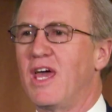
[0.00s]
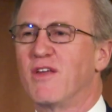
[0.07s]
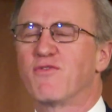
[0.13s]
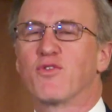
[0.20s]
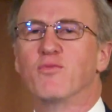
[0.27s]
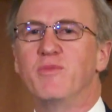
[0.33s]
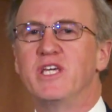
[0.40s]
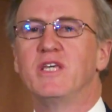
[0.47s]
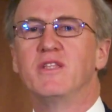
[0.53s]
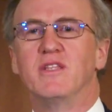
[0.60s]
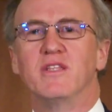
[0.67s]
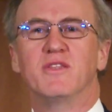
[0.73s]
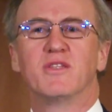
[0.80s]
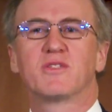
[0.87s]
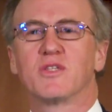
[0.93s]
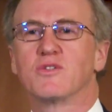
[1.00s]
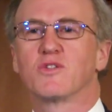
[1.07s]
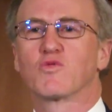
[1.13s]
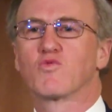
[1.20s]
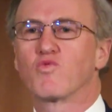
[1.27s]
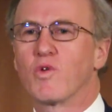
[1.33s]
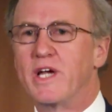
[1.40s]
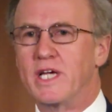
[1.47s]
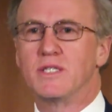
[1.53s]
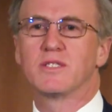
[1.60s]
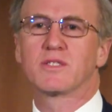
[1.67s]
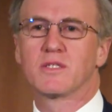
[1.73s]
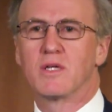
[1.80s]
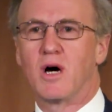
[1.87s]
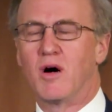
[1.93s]
For me, this is a
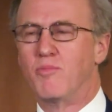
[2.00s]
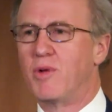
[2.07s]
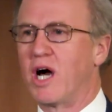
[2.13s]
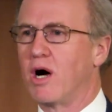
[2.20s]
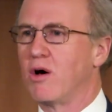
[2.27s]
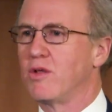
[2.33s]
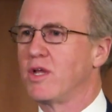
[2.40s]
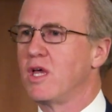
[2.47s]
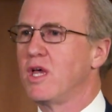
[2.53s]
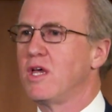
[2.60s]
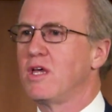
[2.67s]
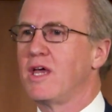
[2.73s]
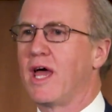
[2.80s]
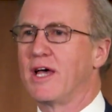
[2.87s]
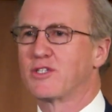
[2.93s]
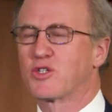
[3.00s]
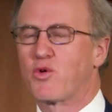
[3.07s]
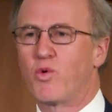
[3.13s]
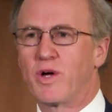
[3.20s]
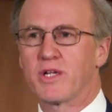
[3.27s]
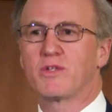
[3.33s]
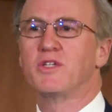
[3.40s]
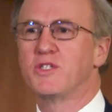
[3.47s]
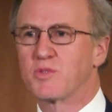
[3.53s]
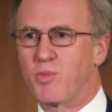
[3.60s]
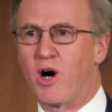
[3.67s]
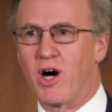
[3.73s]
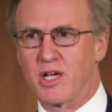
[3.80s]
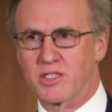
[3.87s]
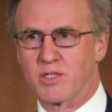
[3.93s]
race about, as quickly as
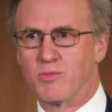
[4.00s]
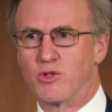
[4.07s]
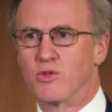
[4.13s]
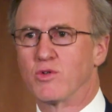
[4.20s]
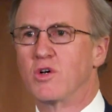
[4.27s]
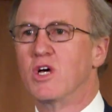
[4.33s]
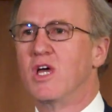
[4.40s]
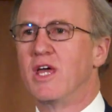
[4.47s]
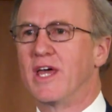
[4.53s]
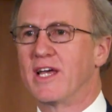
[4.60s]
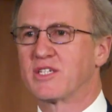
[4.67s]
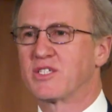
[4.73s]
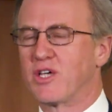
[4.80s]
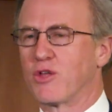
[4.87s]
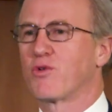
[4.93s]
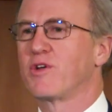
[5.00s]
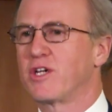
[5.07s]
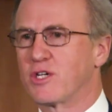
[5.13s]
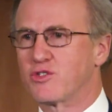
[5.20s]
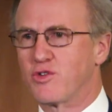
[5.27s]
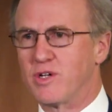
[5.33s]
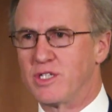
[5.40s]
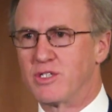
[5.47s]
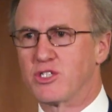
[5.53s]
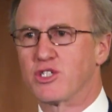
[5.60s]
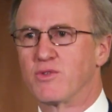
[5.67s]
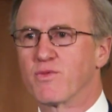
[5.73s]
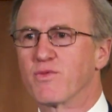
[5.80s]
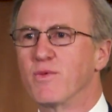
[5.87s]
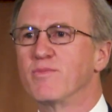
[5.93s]
possible, accelerating a
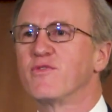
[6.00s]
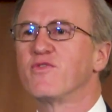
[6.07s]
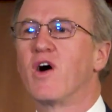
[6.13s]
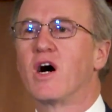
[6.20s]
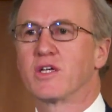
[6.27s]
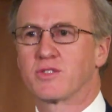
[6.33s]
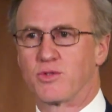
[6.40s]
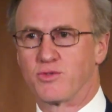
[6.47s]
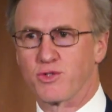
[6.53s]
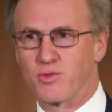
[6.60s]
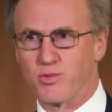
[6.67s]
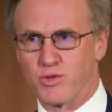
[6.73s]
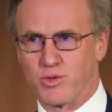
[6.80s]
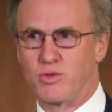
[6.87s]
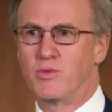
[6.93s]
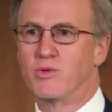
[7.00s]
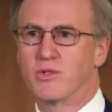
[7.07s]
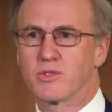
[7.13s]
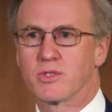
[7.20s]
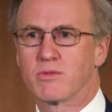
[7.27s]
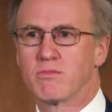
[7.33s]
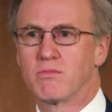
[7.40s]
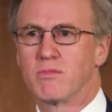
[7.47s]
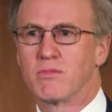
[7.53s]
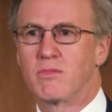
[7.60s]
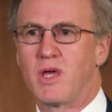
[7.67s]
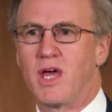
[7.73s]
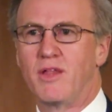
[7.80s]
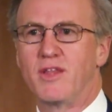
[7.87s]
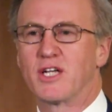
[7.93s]
transition from fossil to renewables.
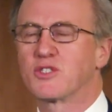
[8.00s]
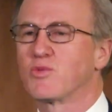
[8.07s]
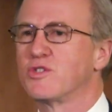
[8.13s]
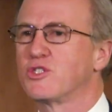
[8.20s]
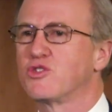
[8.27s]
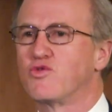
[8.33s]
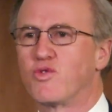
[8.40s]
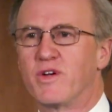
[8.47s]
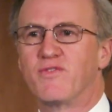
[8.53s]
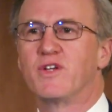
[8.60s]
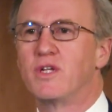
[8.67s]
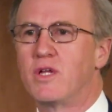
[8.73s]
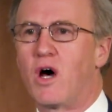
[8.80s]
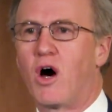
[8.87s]
And that's what's driven